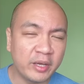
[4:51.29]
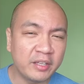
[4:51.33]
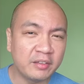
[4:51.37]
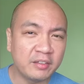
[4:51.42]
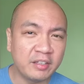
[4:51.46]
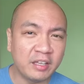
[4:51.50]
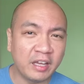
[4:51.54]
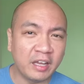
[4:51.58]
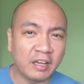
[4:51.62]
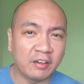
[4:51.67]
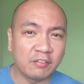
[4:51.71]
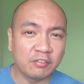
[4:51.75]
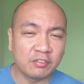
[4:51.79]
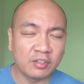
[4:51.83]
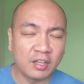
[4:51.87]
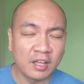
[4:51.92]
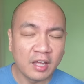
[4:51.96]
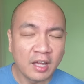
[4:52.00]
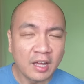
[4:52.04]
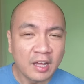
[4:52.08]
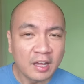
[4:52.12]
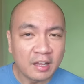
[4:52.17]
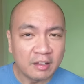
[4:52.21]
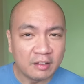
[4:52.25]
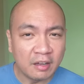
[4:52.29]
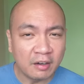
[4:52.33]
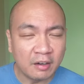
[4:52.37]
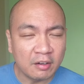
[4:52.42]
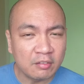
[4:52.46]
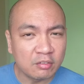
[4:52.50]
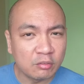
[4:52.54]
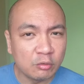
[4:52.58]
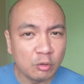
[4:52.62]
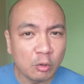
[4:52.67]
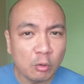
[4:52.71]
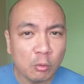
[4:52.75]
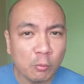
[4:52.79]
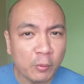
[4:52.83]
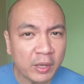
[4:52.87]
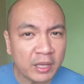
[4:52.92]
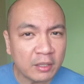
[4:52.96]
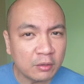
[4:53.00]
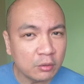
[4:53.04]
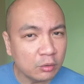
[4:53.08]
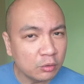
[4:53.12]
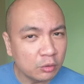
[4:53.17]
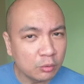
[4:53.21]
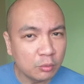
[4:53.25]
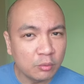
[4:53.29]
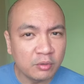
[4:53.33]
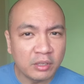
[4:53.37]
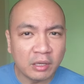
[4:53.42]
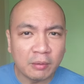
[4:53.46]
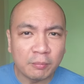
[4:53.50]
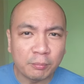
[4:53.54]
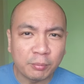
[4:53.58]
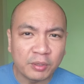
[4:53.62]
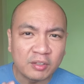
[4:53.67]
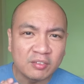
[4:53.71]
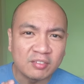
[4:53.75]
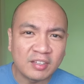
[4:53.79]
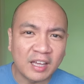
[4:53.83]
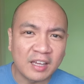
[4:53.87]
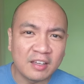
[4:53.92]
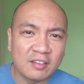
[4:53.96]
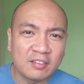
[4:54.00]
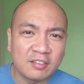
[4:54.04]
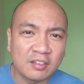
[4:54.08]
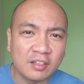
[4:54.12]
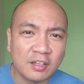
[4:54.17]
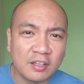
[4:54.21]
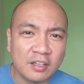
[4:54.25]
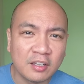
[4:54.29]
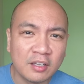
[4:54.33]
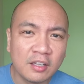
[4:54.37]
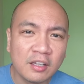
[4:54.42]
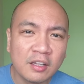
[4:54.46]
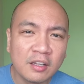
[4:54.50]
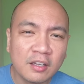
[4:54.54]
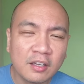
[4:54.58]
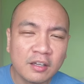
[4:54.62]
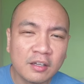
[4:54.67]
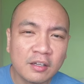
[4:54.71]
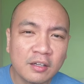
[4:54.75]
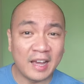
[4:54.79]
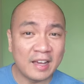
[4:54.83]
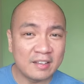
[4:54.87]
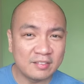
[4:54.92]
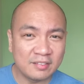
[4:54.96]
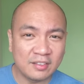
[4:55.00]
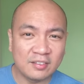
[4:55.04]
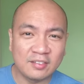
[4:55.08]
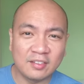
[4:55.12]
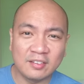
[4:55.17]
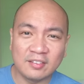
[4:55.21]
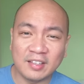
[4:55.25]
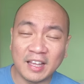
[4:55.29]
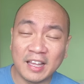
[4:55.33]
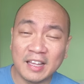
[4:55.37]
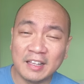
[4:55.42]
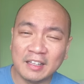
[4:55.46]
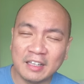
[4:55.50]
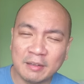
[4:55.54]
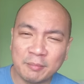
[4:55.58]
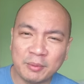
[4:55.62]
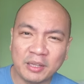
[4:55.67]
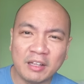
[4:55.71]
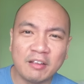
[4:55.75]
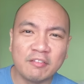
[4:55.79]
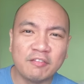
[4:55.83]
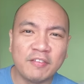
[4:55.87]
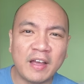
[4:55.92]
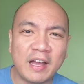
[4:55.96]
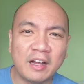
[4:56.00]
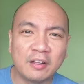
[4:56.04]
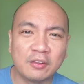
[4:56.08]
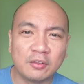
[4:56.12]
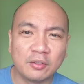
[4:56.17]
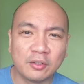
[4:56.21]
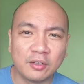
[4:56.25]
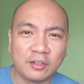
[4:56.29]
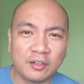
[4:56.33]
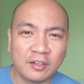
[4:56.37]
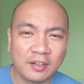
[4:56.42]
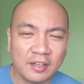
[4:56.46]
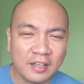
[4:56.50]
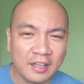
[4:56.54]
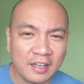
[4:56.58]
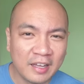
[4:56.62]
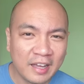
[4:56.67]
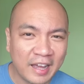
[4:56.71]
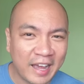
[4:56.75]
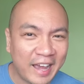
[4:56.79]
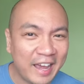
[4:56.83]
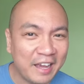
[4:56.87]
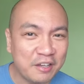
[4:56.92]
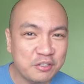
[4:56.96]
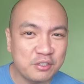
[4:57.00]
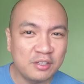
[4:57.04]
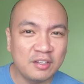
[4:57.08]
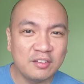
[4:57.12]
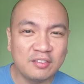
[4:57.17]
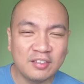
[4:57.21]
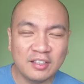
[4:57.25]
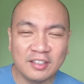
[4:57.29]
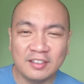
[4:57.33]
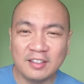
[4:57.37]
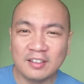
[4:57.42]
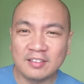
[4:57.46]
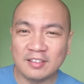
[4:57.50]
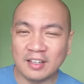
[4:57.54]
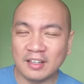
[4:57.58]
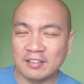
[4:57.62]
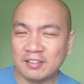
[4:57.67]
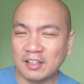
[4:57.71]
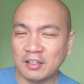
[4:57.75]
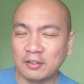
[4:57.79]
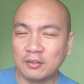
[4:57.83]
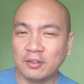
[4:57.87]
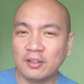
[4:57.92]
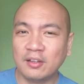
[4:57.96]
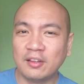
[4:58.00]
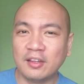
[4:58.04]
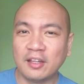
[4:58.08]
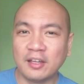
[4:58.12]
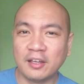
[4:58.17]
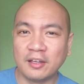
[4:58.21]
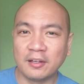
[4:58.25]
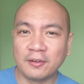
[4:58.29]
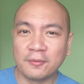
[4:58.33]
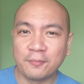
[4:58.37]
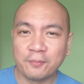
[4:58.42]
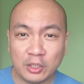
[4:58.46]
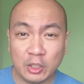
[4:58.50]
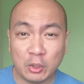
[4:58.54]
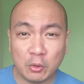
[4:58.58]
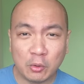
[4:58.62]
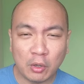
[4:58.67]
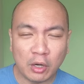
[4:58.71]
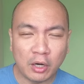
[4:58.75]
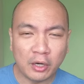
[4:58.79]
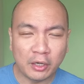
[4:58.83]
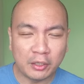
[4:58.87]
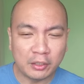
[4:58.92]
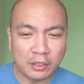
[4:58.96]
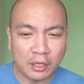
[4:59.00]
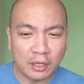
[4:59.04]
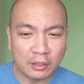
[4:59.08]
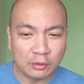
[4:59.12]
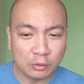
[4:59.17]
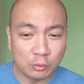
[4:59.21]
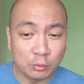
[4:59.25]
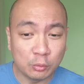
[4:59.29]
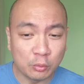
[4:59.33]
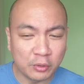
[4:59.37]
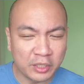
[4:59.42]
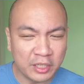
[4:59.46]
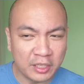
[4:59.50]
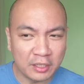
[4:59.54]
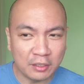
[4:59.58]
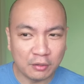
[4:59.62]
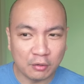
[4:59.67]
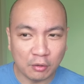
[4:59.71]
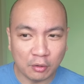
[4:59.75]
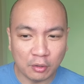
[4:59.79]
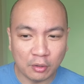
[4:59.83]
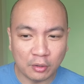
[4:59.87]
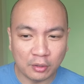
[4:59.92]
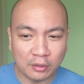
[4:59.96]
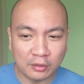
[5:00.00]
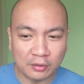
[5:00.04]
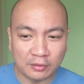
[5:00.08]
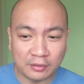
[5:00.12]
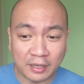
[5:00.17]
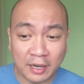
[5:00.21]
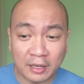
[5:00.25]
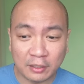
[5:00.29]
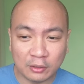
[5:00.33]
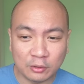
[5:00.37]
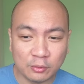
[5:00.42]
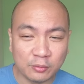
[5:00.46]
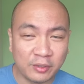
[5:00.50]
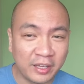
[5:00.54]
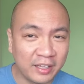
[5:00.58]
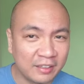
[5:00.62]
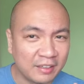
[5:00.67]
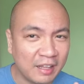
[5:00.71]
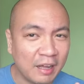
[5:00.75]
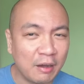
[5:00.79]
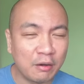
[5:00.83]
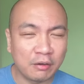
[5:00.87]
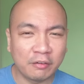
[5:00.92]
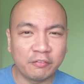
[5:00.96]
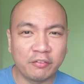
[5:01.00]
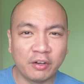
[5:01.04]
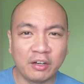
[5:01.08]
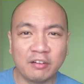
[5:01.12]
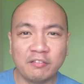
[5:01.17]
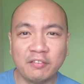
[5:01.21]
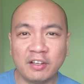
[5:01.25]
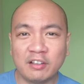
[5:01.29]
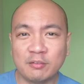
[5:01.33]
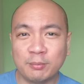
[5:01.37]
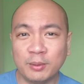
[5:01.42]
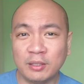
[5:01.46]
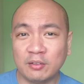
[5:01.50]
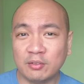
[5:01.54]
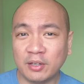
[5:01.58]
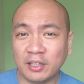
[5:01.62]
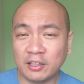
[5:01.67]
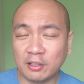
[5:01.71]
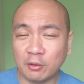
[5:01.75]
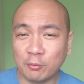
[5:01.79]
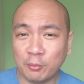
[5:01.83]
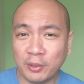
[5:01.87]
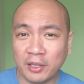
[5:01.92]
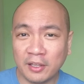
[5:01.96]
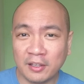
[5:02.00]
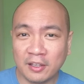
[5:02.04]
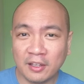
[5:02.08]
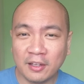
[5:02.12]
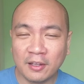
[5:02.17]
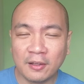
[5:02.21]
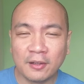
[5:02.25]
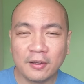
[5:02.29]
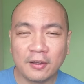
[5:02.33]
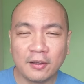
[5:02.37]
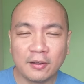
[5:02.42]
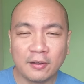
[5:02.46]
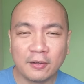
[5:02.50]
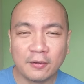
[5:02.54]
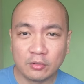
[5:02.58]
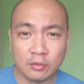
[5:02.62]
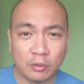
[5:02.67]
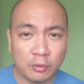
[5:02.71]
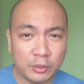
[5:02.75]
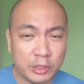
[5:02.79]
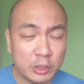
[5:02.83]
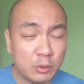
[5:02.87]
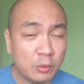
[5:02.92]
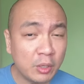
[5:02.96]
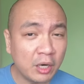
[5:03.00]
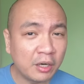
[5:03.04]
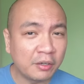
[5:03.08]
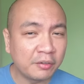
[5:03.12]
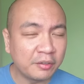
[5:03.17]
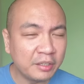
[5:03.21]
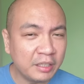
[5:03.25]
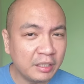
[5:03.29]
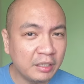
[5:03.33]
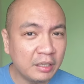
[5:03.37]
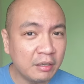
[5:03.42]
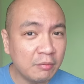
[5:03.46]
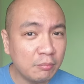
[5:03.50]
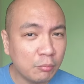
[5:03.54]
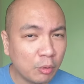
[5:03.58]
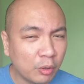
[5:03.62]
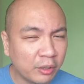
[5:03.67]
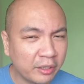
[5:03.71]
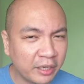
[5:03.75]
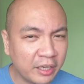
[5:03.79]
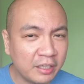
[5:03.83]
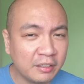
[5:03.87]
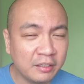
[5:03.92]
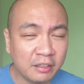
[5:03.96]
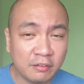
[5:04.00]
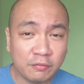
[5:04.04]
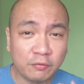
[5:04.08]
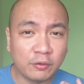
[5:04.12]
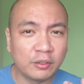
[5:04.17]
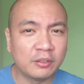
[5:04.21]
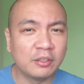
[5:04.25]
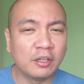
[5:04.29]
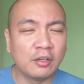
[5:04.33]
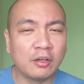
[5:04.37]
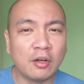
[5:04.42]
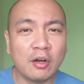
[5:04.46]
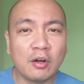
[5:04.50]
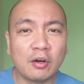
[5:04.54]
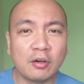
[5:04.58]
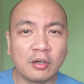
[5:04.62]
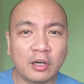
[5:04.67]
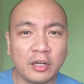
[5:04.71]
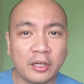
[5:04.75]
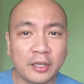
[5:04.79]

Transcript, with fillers: UITFs, there is no way to do them precisely. As this is a limiting factor, actually see this as a good thing. You are not too keen on trying to get out of your investments right away. So you are really more in it for the long